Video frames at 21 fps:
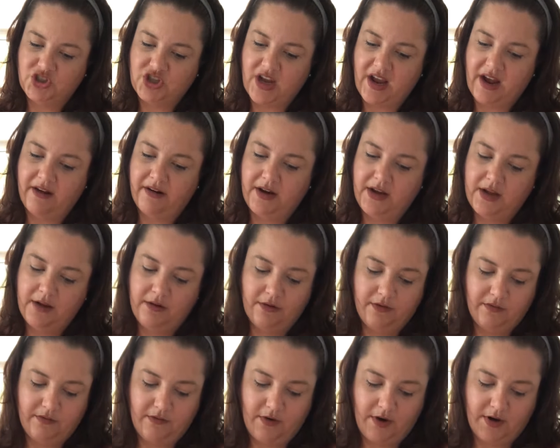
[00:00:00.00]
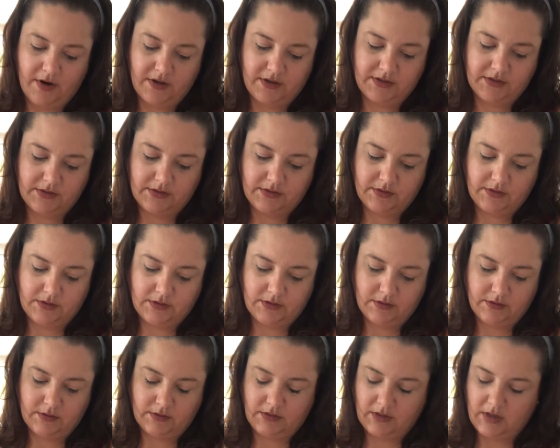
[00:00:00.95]
Chariot reversed.
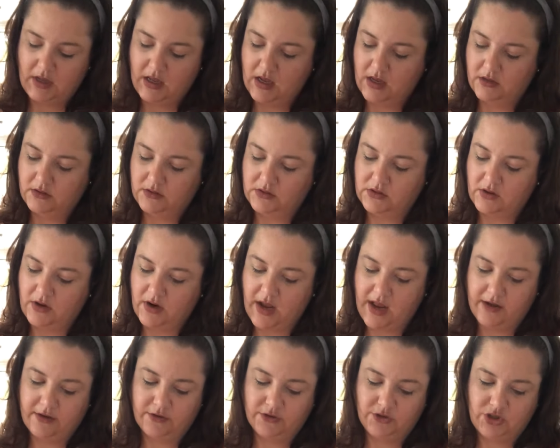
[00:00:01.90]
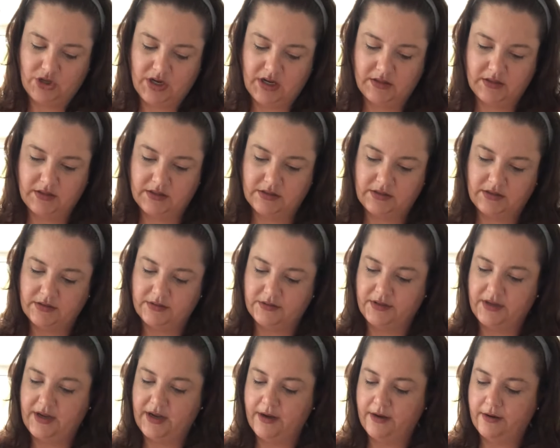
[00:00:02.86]
Cancer energy, and this is
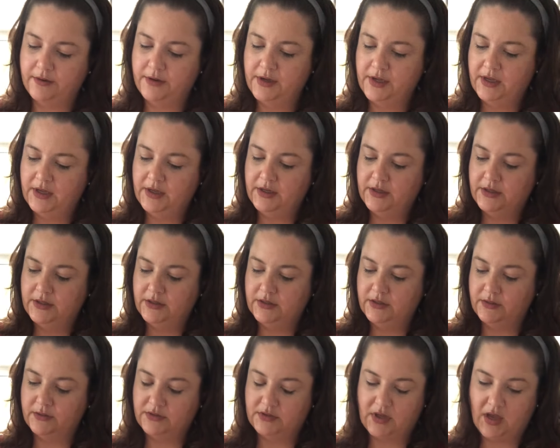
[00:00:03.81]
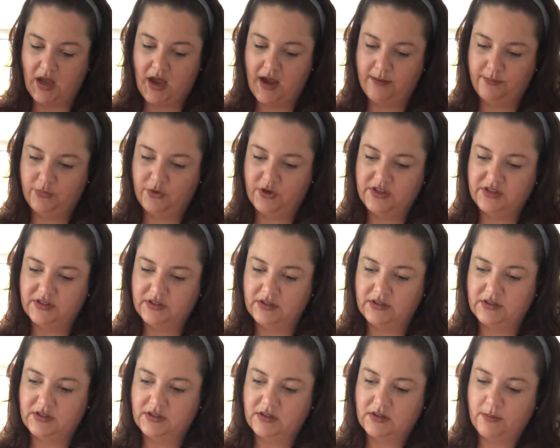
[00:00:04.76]
Leo with the High
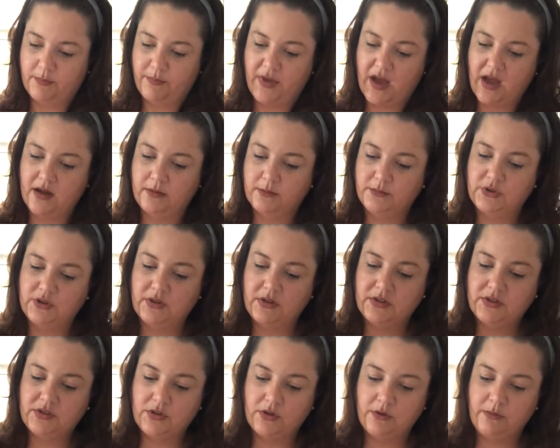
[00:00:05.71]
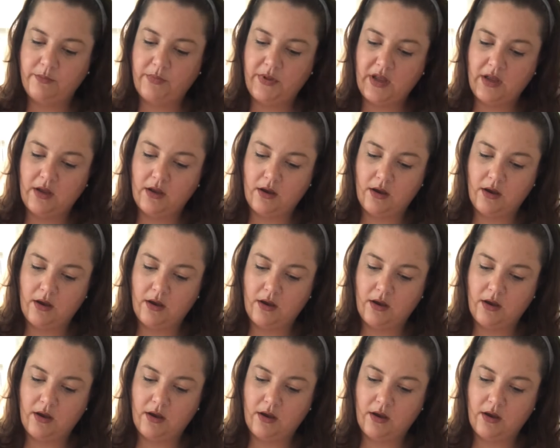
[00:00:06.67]
Priestess at the bottom. So this could be...